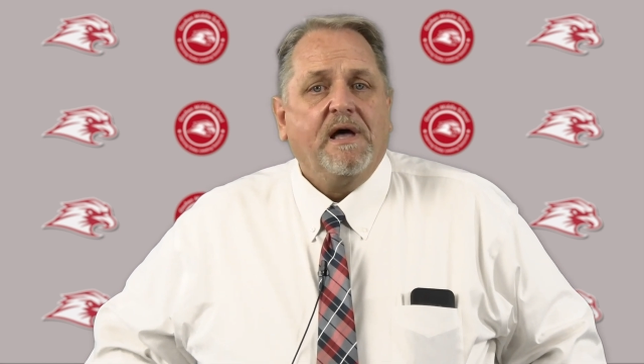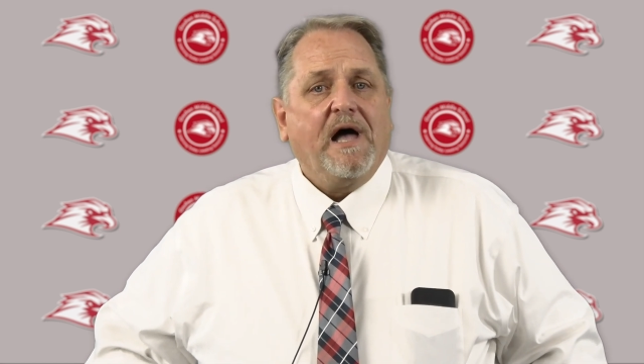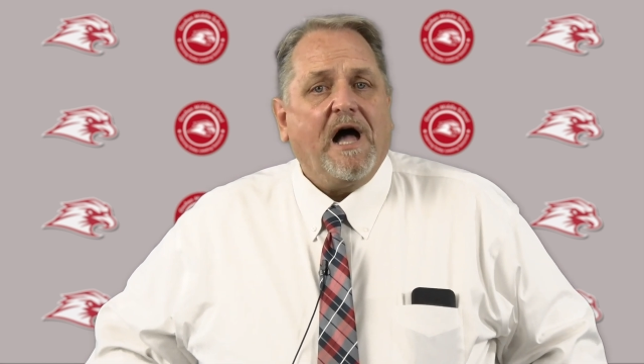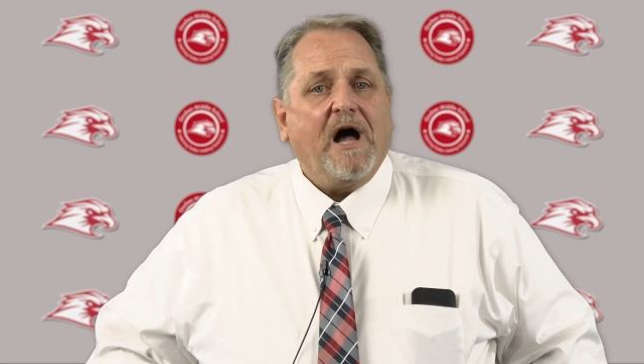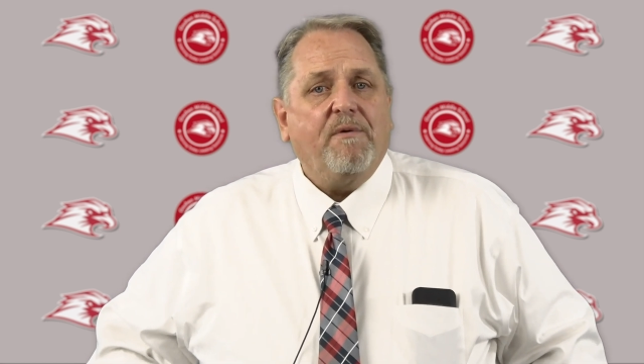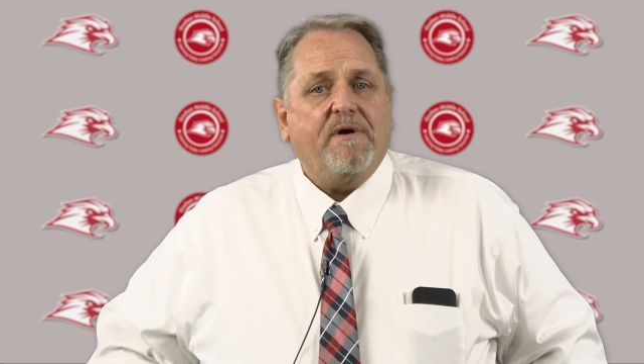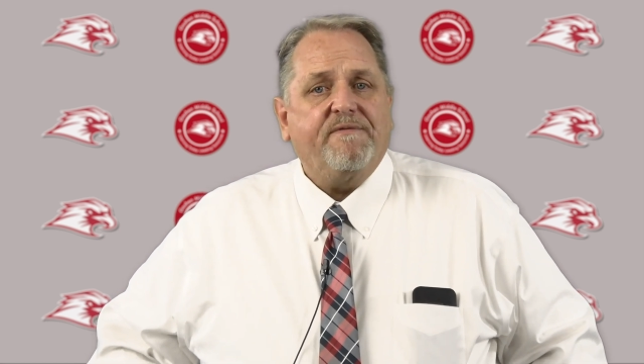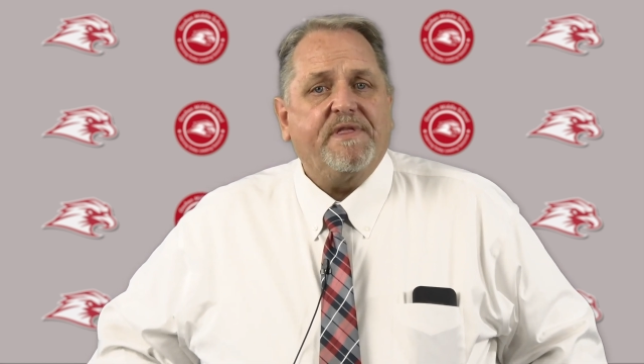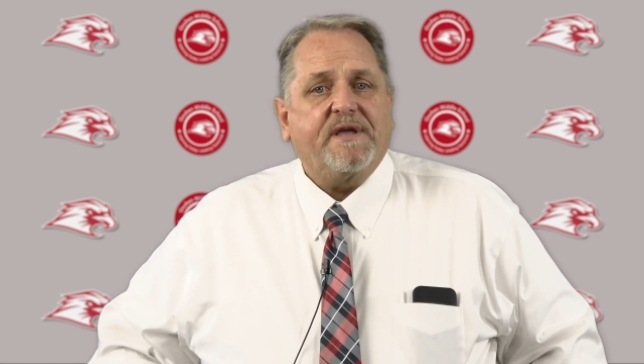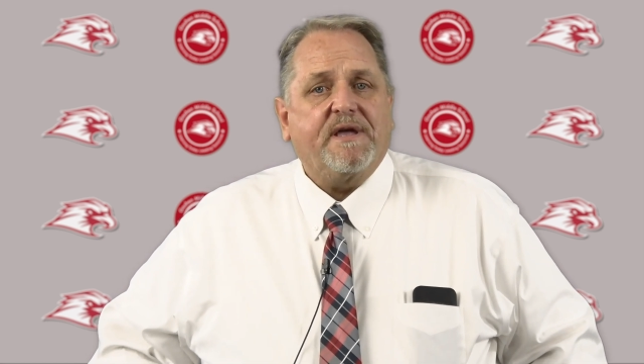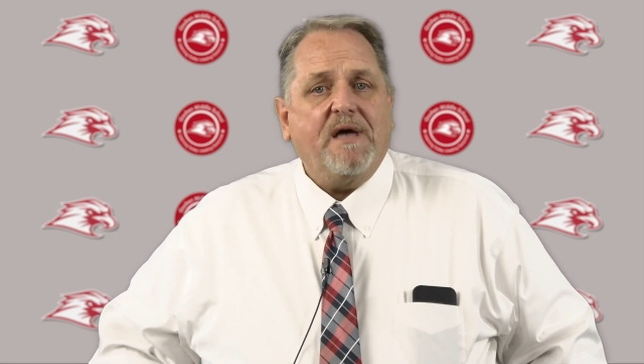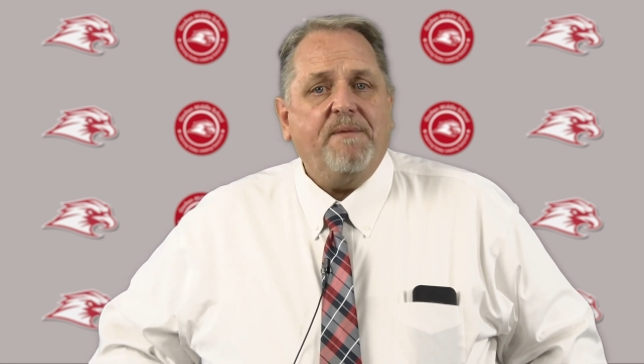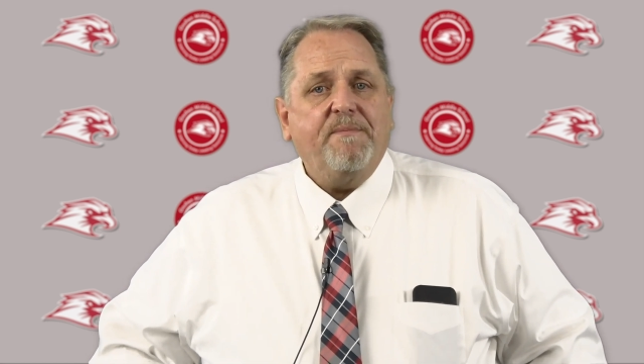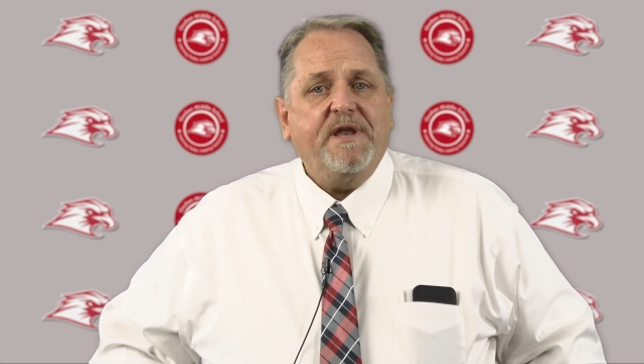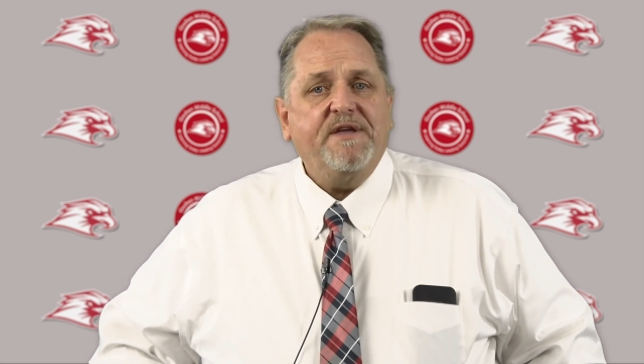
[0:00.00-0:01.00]
However, the
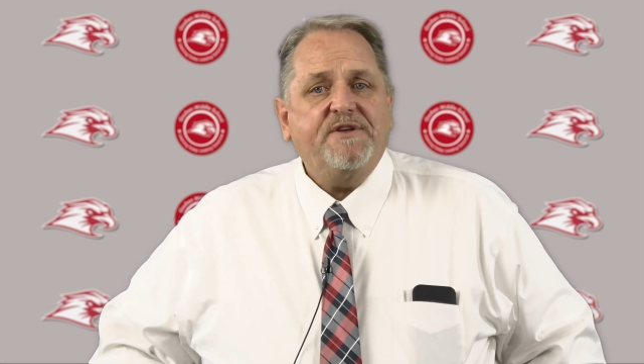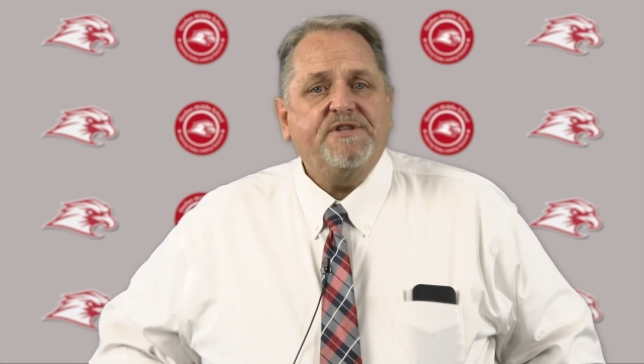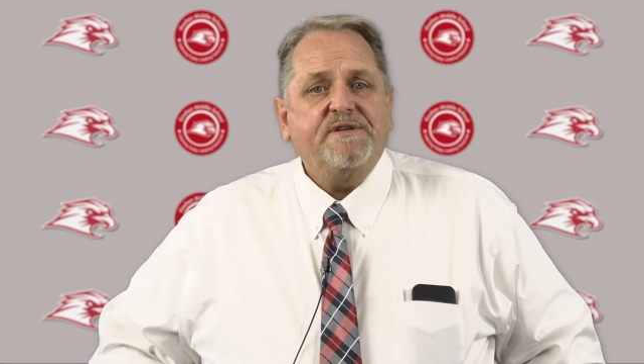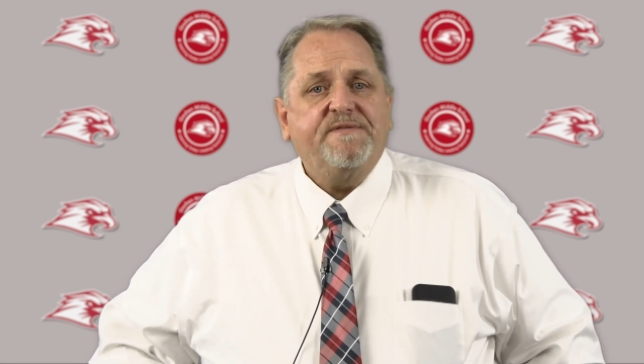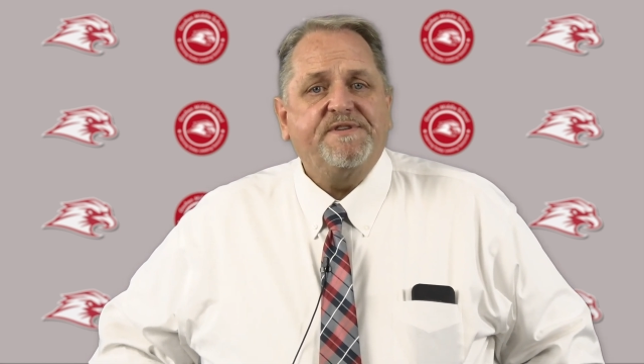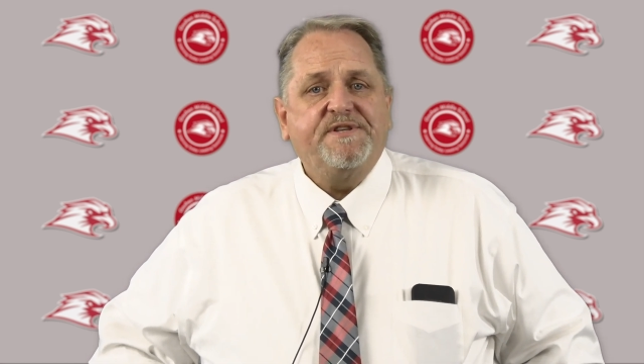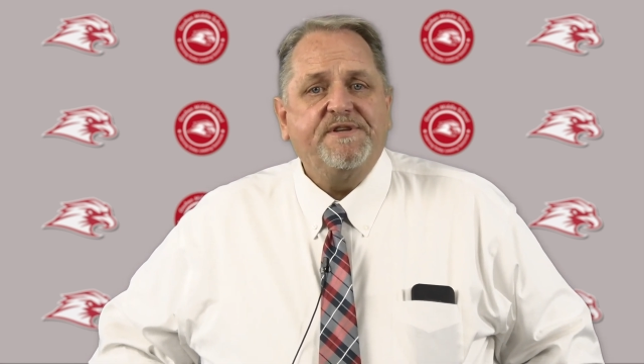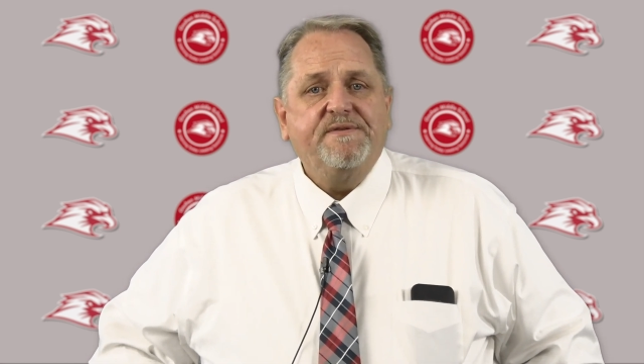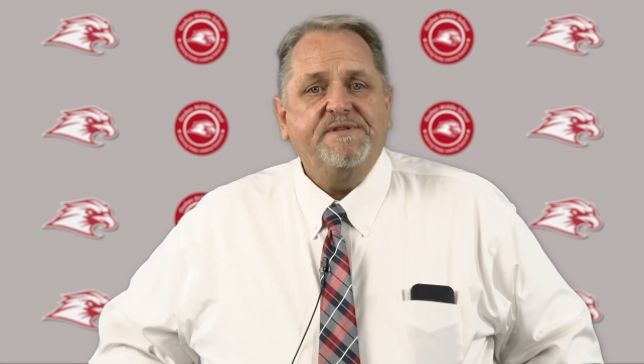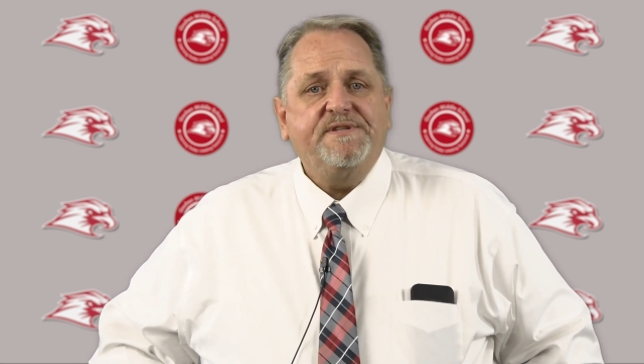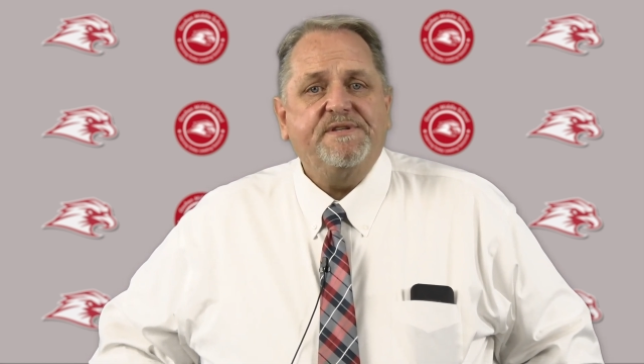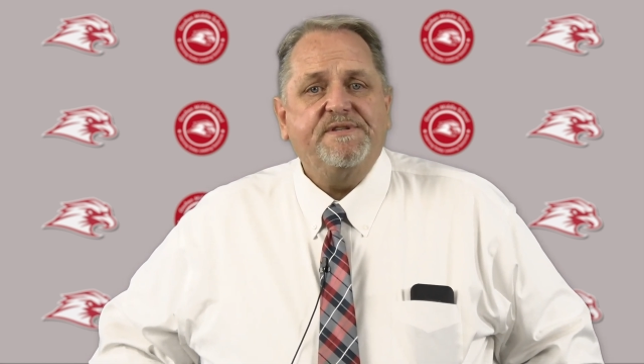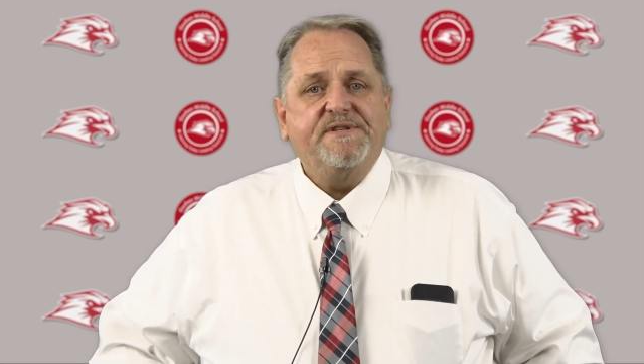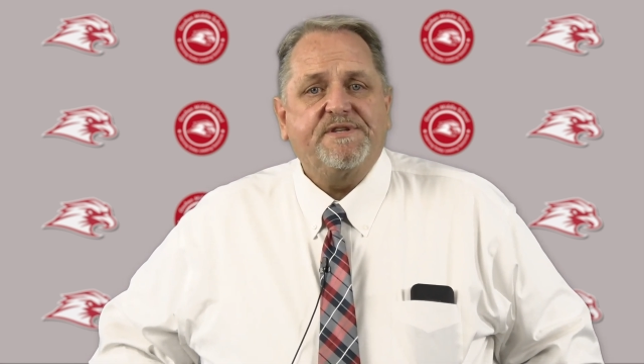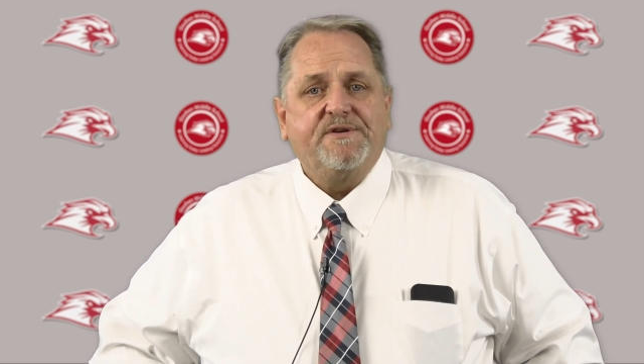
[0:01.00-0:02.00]
combination of students
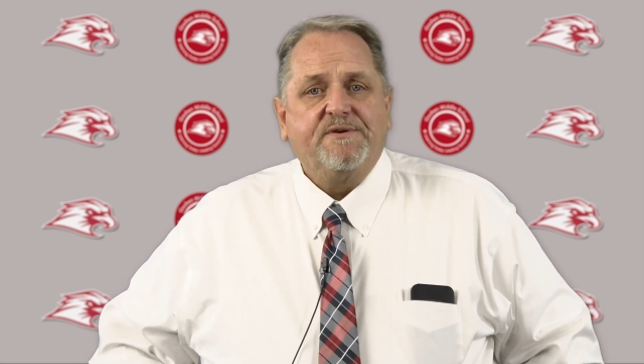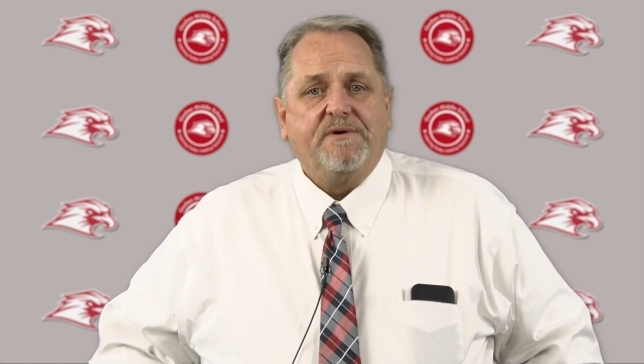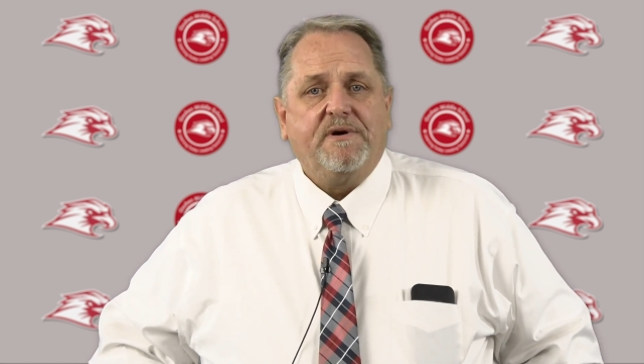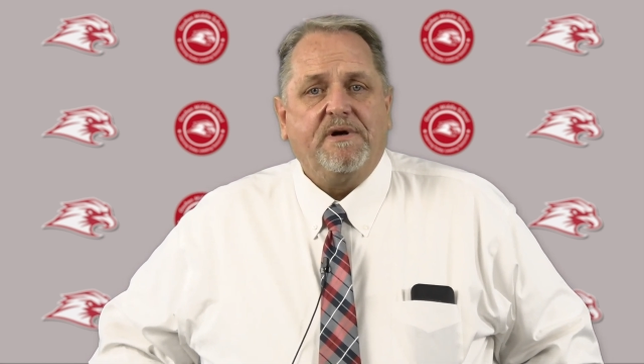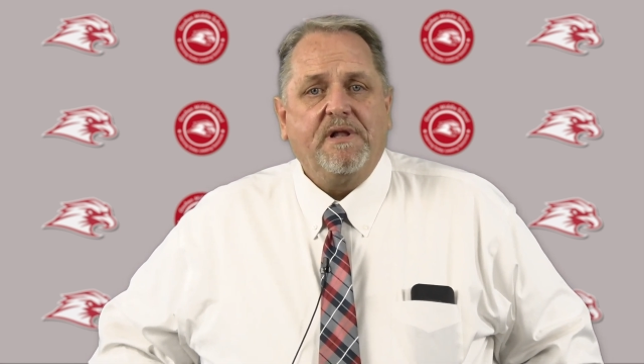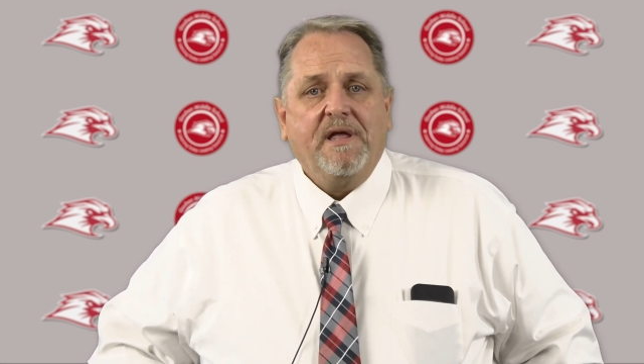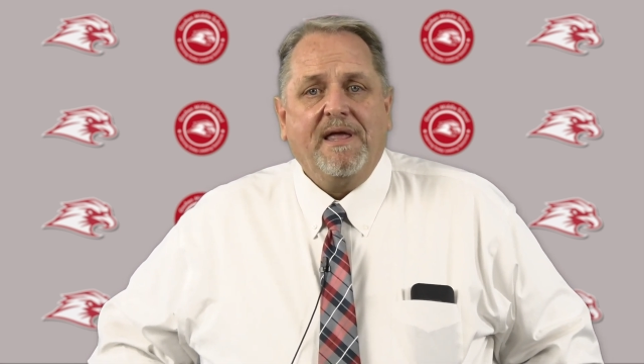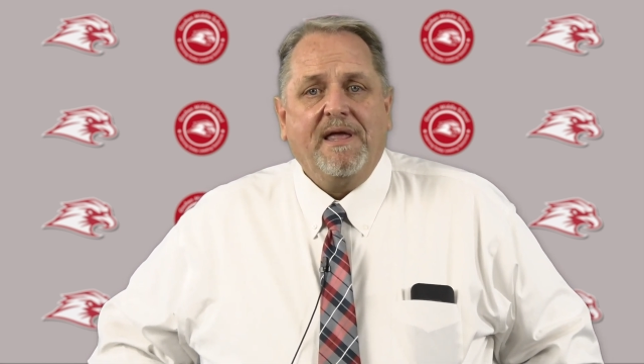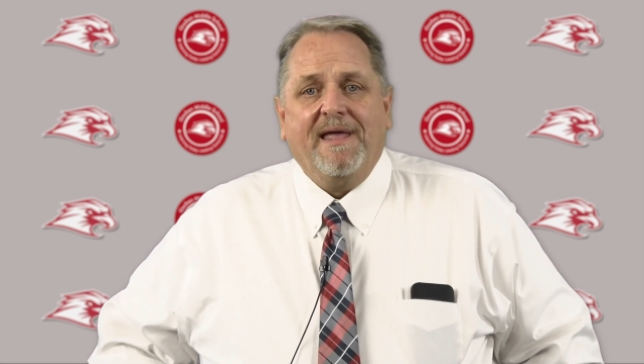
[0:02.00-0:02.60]
in school